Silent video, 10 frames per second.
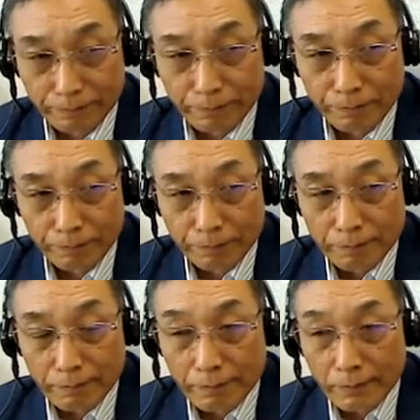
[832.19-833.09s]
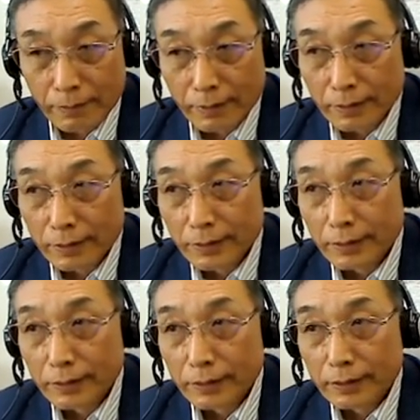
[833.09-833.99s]
and then it was changed from
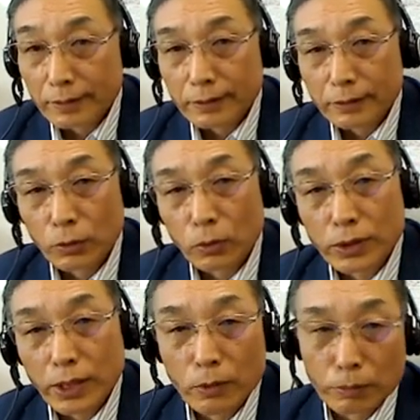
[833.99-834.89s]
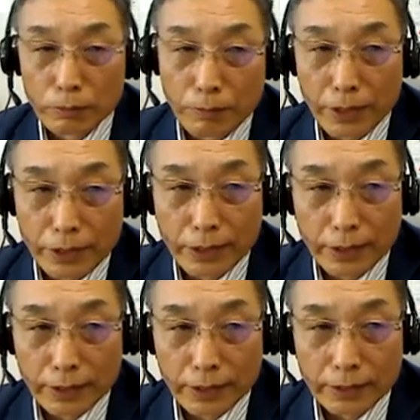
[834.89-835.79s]
study subject curriculum to
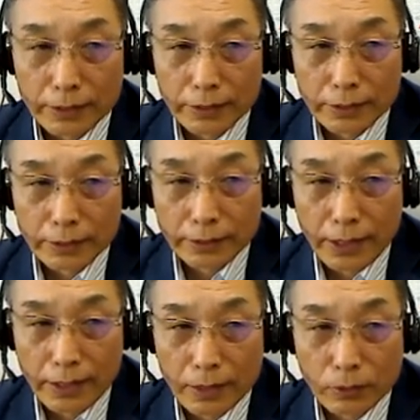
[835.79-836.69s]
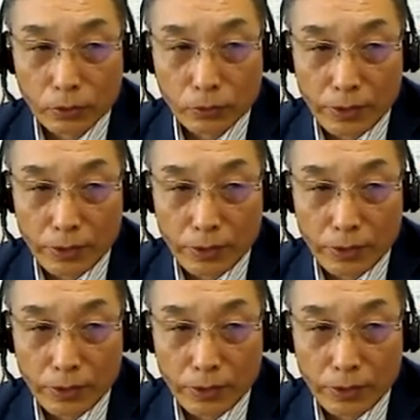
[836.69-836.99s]
educational curriculum.